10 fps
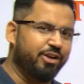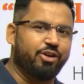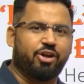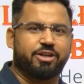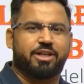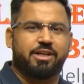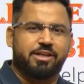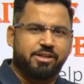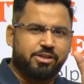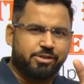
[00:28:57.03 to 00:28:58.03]
a lot.
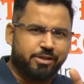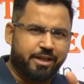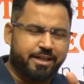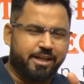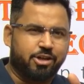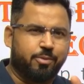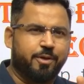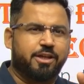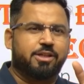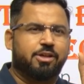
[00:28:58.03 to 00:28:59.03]
Little
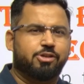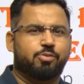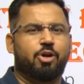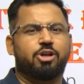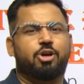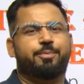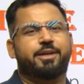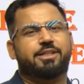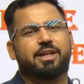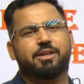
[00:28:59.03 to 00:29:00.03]
topics,
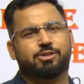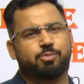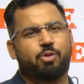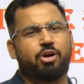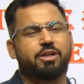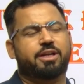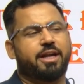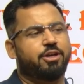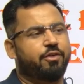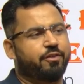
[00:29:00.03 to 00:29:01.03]
small
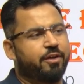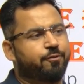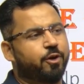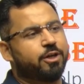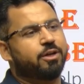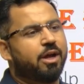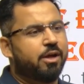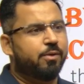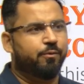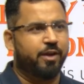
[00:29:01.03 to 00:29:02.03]
kind of effort
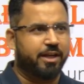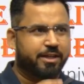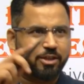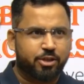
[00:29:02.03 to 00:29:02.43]
will